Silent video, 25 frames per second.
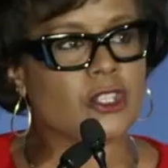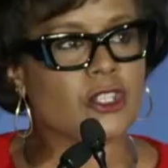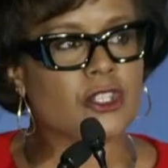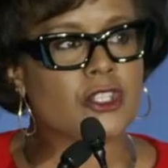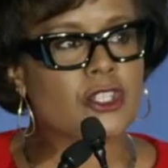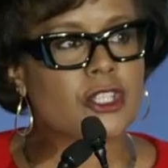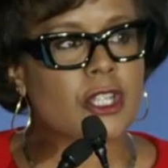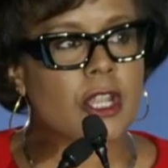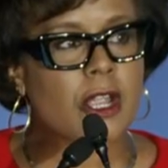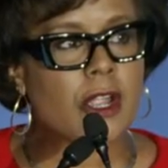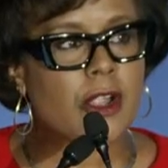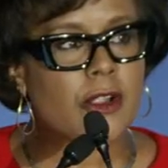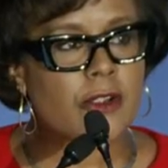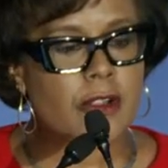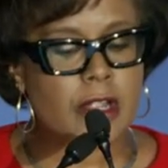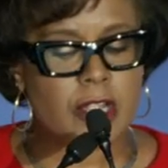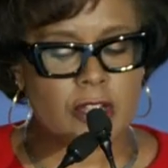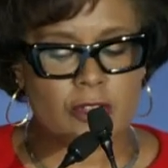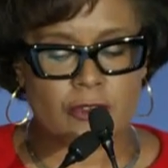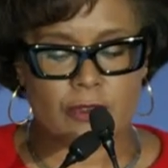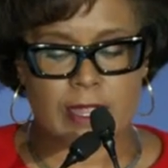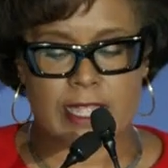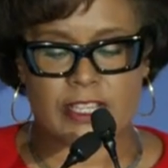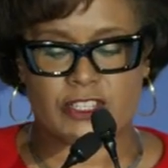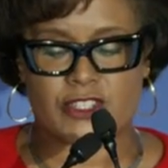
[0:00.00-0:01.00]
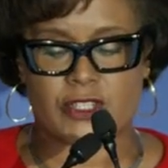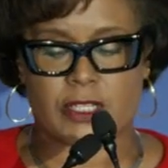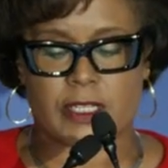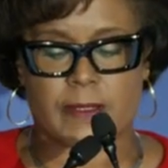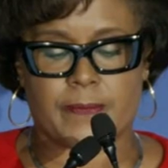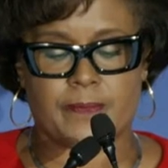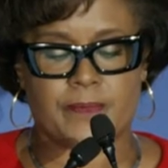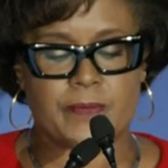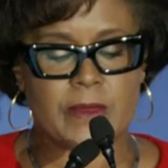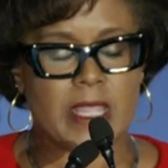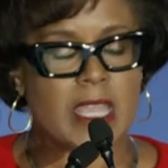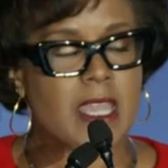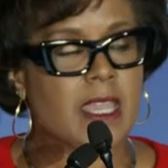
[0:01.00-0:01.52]
deter
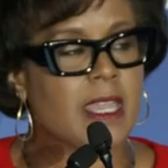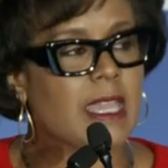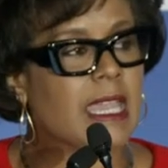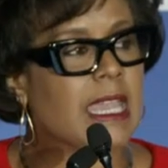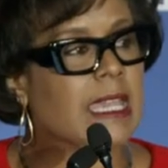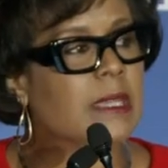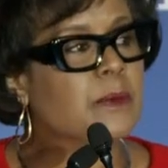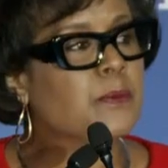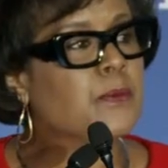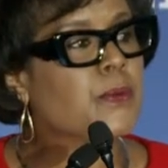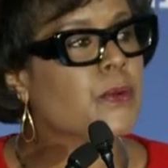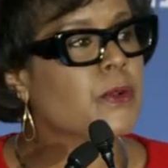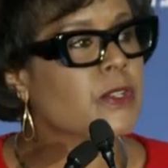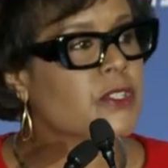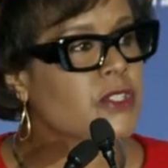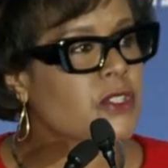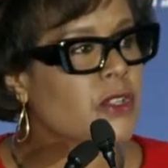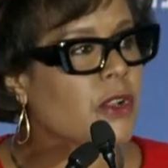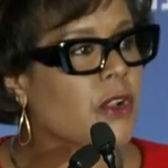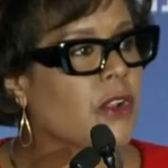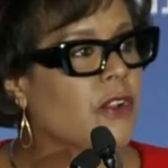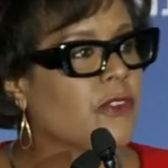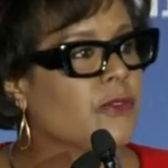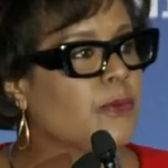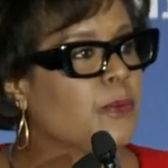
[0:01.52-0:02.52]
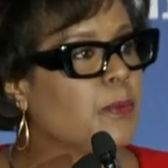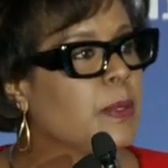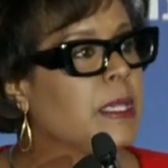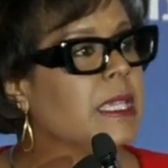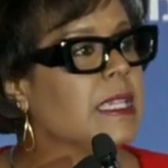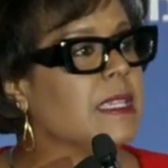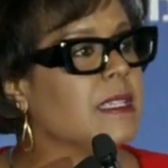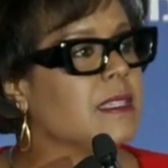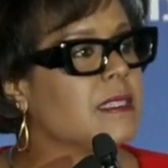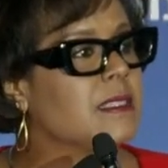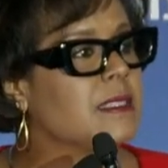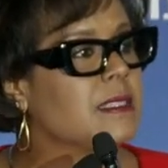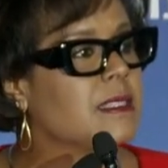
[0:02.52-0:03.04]
aggression and preserve
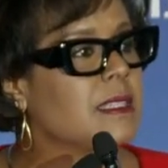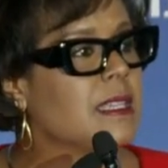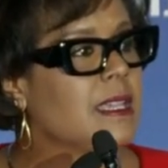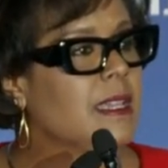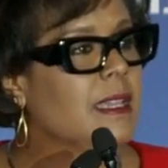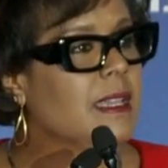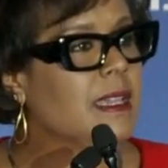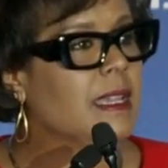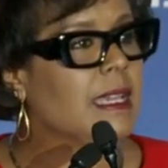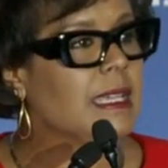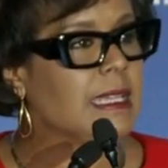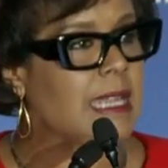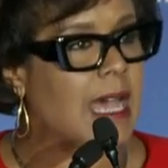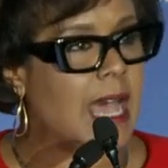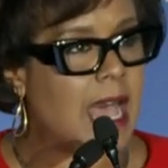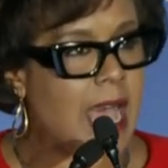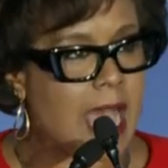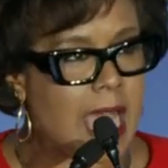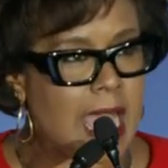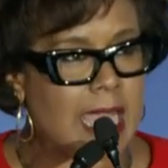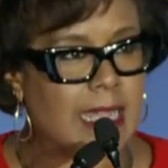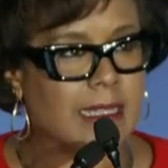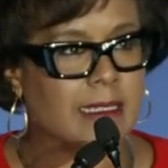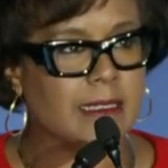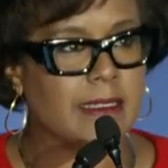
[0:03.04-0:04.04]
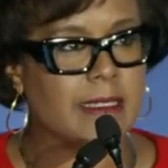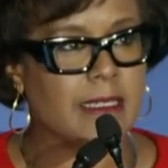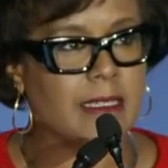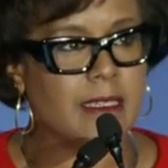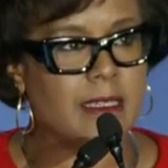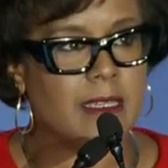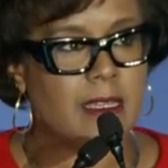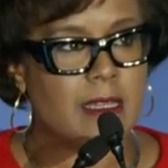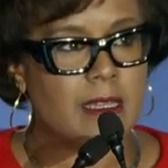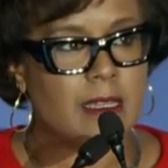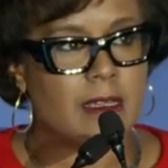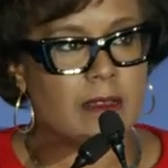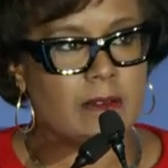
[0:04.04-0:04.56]
peace in a highly
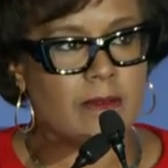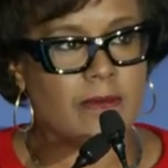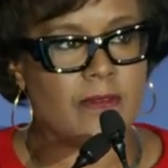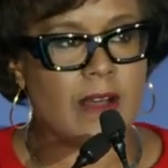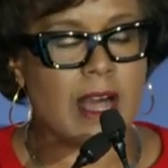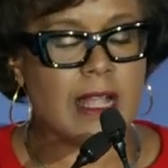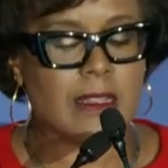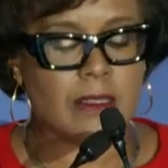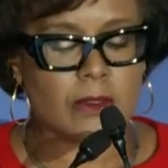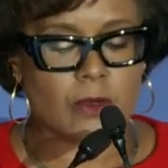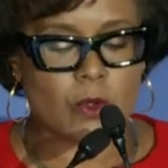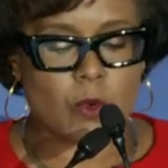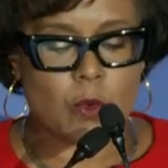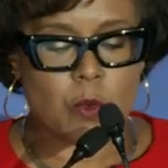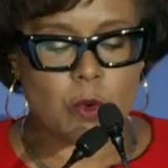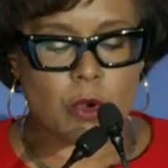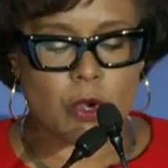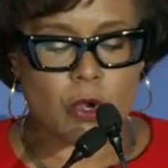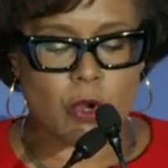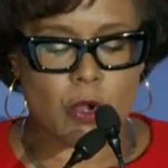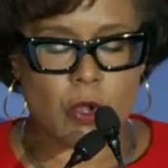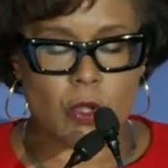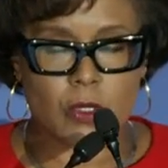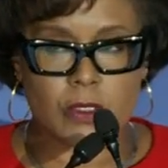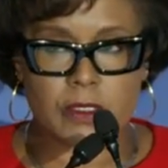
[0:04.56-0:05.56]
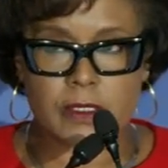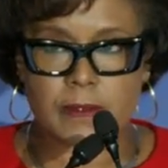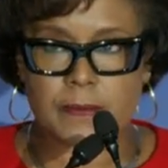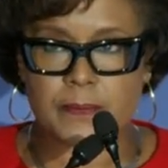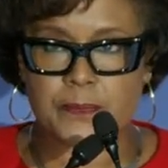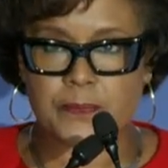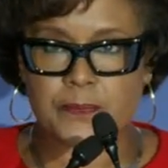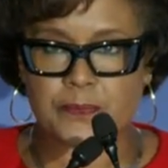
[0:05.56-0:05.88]
volatile world.